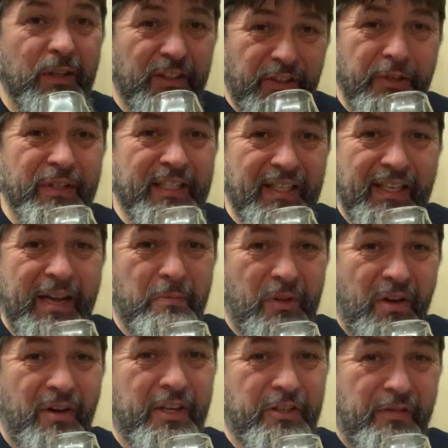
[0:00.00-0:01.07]
going to do this again
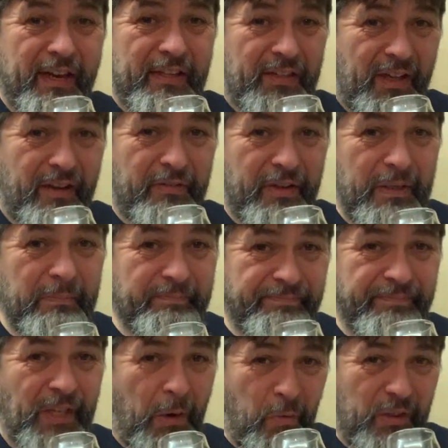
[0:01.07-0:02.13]
with higher strength stuff,
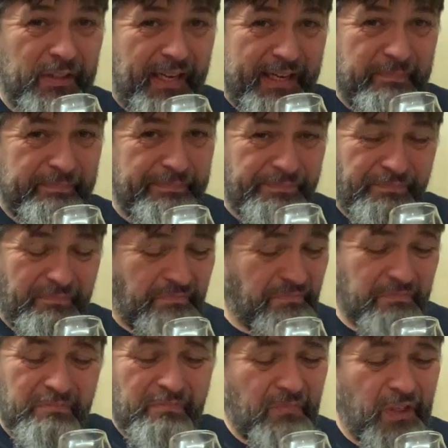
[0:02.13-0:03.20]
That one day.
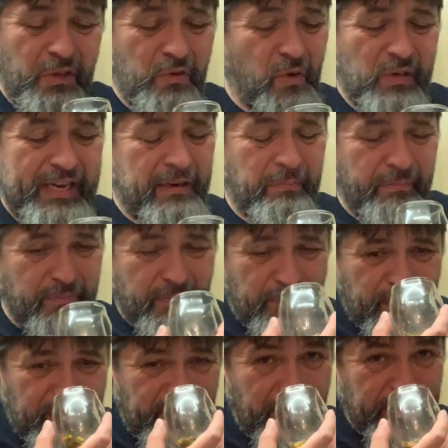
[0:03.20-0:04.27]
Not now,
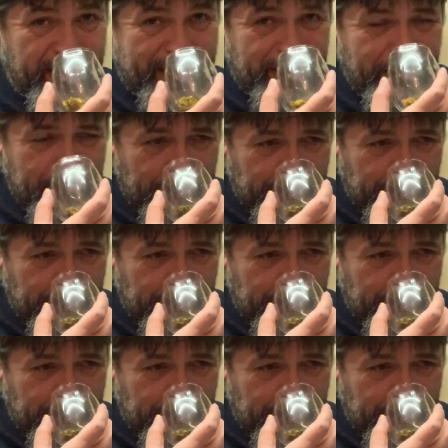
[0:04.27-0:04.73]
but someday.